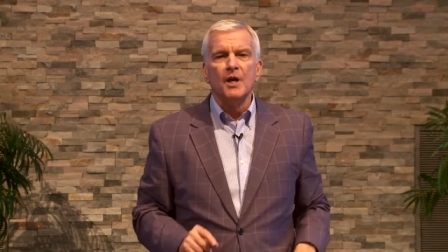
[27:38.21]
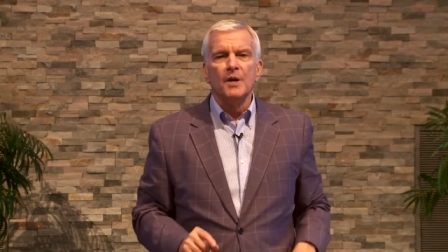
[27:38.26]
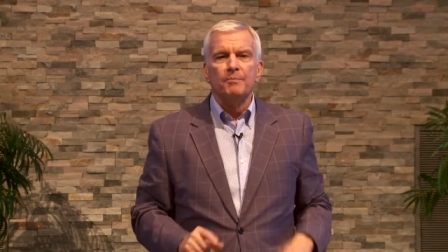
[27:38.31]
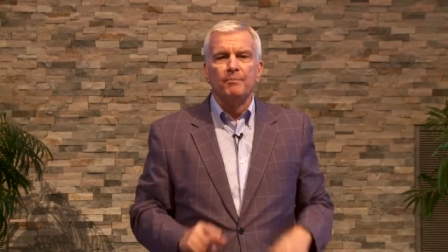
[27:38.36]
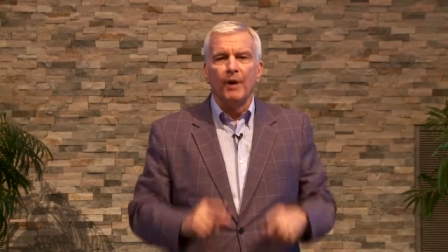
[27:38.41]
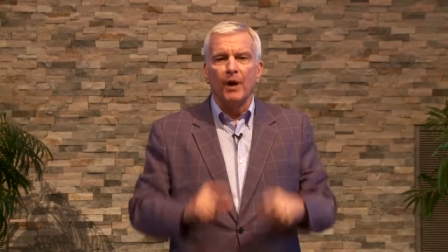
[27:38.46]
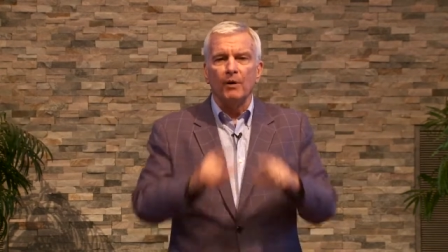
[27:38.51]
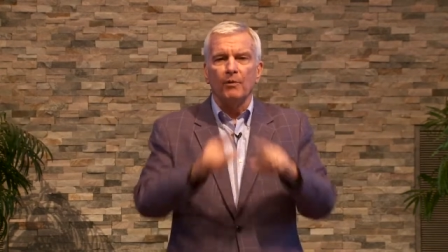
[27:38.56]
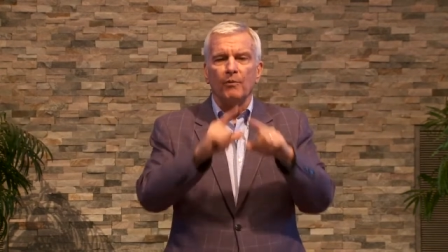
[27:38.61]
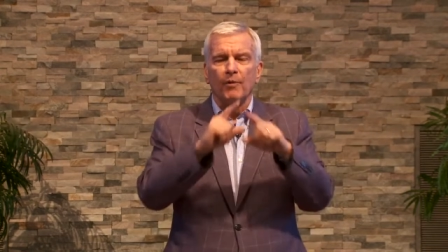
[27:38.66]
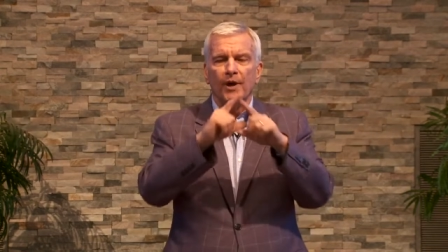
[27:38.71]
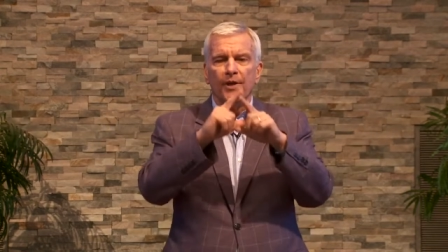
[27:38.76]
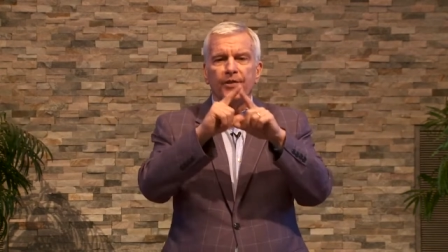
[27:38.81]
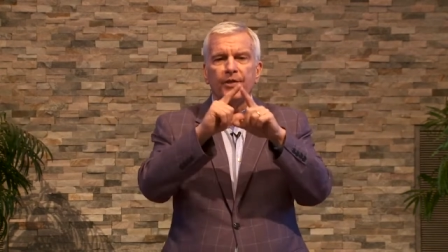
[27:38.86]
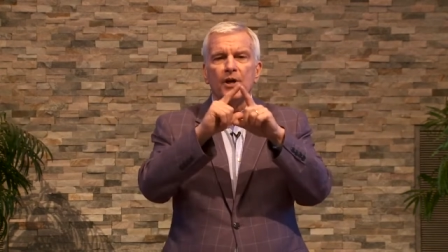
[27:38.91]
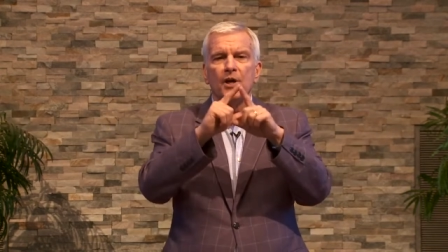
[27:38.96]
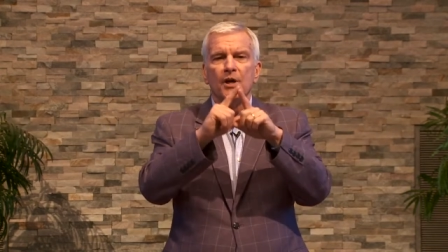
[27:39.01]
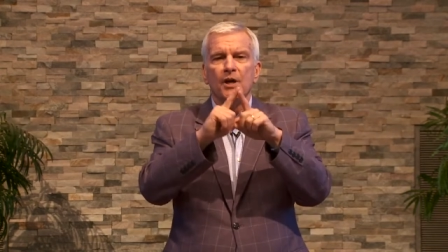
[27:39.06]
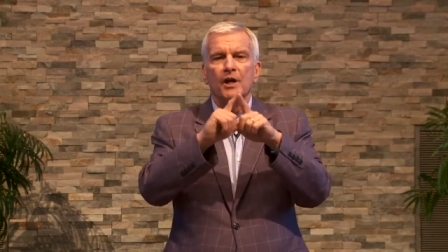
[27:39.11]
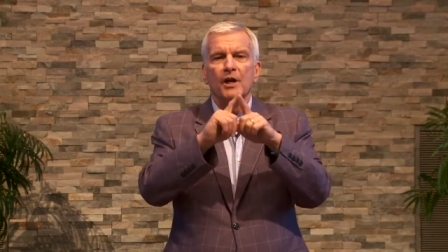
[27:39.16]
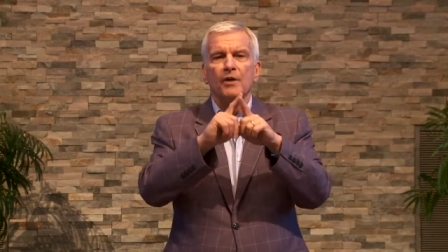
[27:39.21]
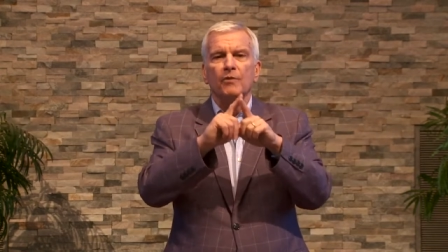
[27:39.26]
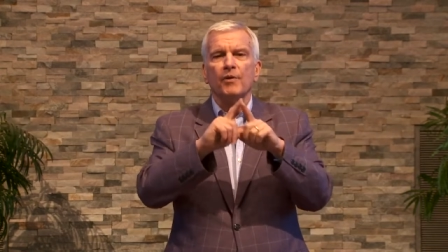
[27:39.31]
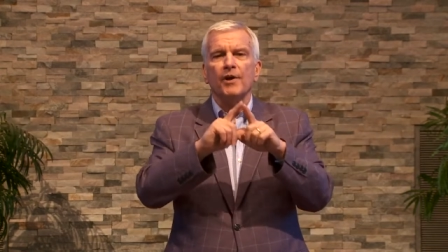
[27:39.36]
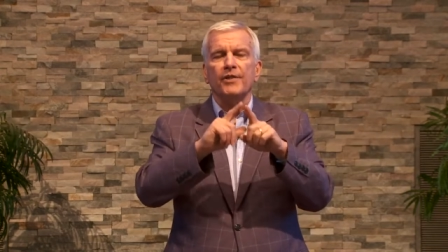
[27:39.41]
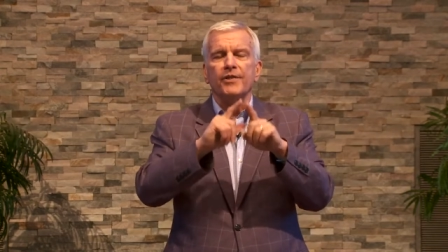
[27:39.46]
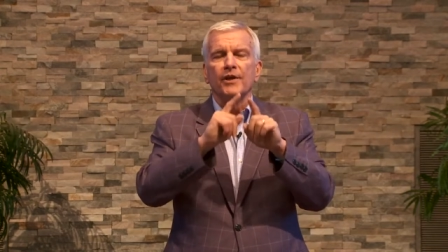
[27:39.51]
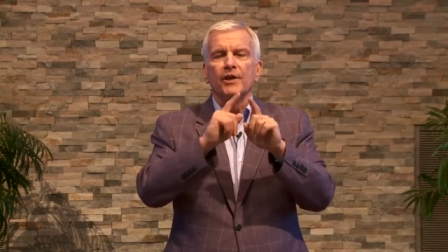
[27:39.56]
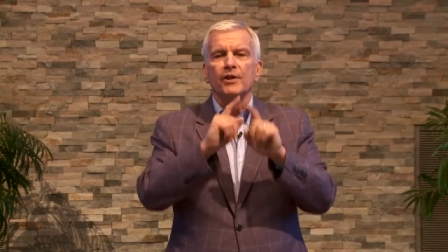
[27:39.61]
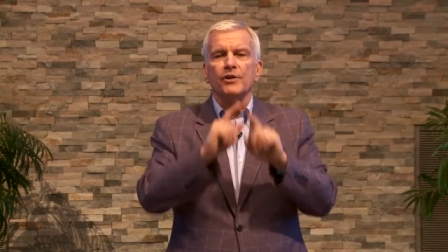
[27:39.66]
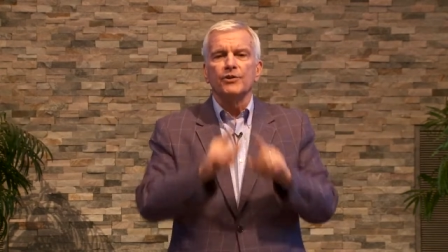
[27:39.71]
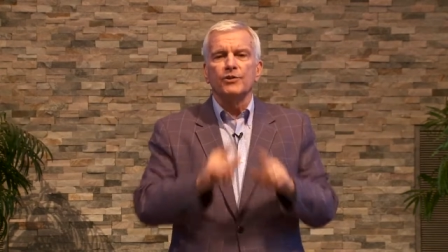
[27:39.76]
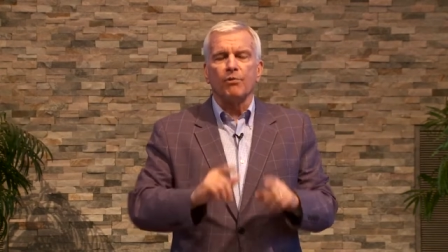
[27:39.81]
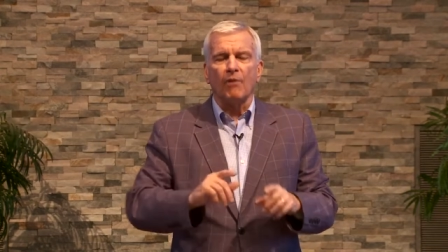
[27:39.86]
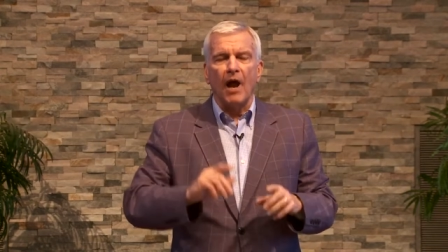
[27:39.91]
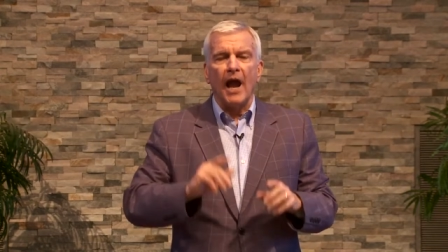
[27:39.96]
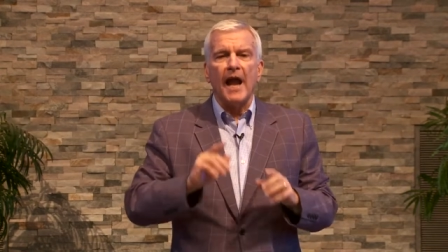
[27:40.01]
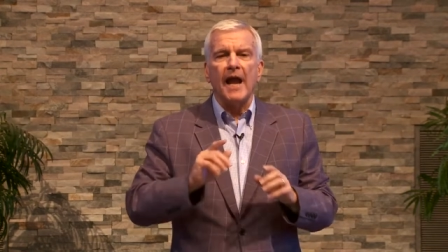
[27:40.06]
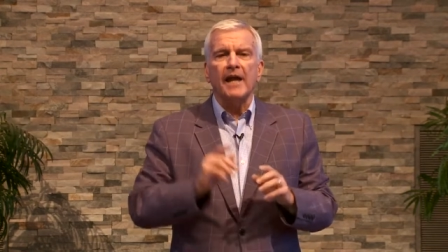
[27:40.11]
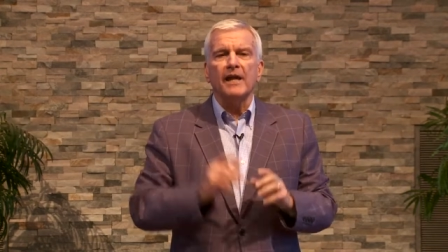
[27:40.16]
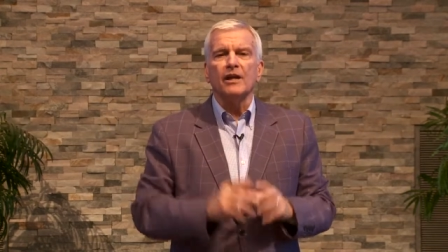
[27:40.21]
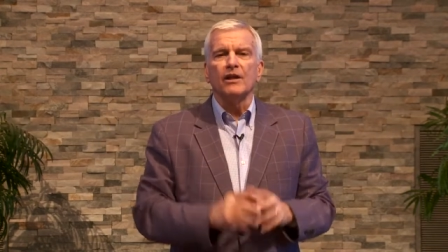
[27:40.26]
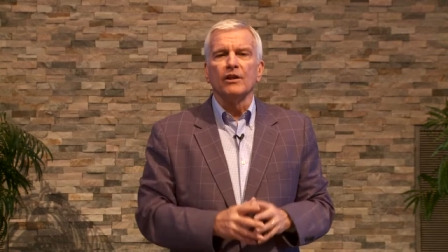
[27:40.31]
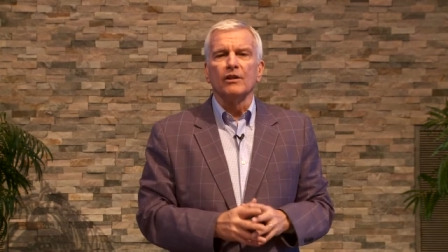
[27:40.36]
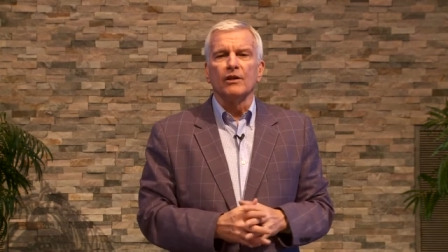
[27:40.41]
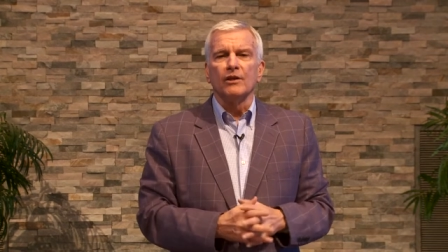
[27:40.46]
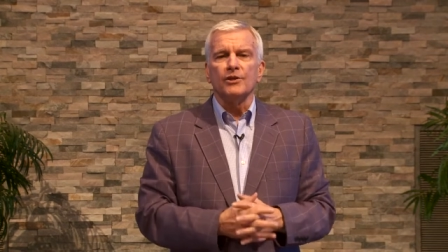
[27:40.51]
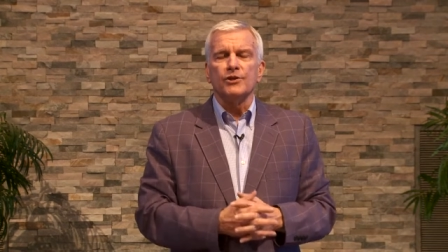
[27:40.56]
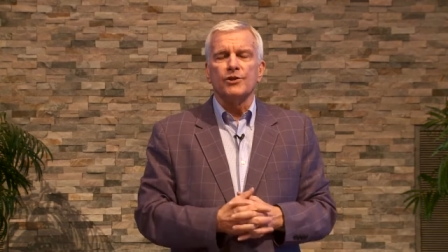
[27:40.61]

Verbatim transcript: but with with triangular